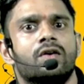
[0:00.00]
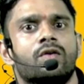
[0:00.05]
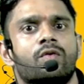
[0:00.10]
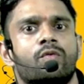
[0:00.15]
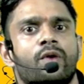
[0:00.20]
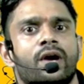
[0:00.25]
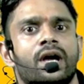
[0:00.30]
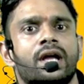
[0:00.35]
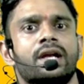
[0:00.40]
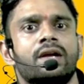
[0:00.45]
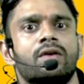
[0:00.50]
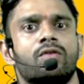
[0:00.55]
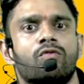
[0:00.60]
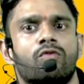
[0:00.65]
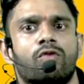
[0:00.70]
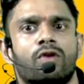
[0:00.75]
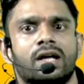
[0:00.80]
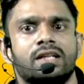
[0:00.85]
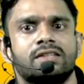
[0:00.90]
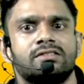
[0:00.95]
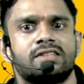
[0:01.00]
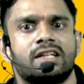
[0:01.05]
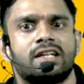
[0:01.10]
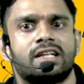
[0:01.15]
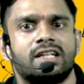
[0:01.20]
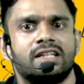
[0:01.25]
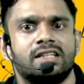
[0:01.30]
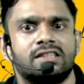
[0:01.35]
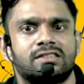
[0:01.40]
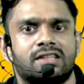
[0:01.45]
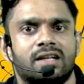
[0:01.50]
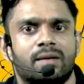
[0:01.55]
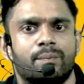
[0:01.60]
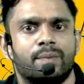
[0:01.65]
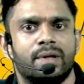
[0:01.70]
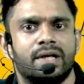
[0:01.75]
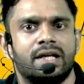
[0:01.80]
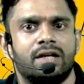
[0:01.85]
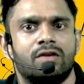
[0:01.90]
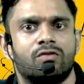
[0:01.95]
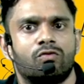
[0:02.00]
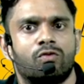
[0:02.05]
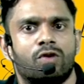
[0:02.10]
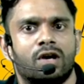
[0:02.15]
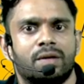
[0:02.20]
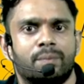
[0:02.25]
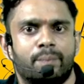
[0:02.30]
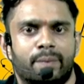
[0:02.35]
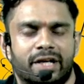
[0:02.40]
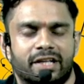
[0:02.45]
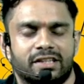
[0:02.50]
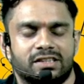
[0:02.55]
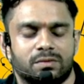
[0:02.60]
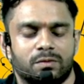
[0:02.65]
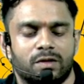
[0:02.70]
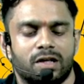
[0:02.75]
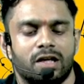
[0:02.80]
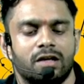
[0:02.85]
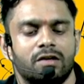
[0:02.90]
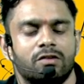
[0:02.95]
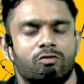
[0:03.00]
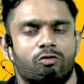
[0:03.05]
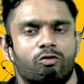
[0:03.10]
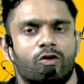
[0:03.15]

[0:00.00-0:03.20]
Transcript: when one circuit is complete one beings well uh,